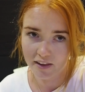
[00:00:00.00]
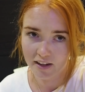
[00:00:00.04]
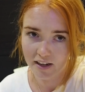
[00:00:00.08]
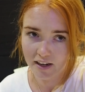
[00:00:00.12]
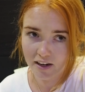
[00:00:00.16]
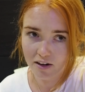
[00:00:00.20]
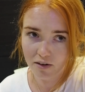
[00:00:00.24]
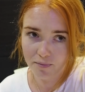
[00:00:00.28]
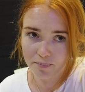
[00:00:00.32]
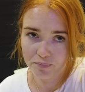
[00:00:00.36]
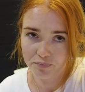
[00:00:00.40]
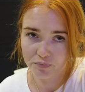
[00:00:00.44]

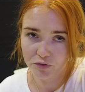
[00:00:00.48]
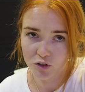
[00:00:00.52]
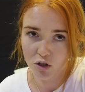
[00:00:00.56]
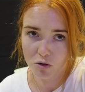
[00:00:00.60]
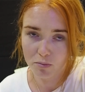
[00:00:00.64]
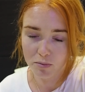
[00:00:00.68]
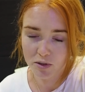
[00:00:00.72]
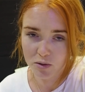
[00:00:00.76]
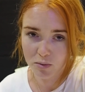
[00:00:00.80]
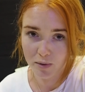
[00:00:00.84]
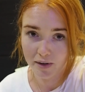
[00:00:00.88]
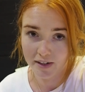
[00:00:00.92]
that.
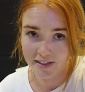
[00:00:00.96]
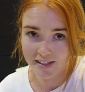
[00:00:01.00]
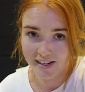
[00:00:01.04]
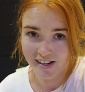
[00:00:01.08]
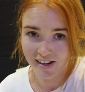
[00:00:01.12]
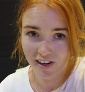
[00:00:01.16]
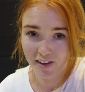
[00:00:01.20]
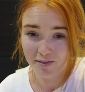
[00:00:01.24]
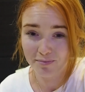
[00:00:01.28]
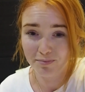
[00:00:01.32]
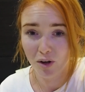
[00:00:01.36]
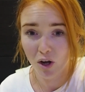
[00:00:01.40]
Could be
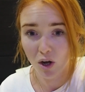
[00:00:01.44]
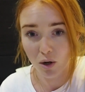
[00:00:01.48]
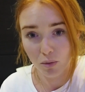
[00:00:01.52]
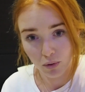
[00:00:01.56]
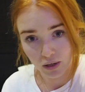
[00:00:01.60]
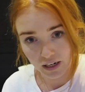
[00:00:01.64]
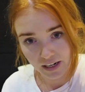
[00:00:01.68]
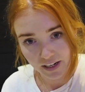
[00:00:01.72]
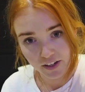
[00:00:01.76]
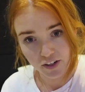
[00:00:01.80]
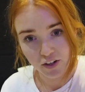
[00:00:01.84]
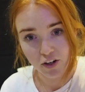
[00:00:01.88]
29, I will
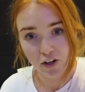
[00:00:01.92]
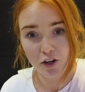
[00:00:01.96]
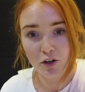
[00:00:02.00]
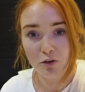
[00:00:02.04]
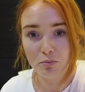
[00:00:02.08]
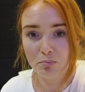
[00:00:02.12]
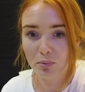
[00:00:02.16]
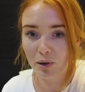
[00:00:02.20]
let you know.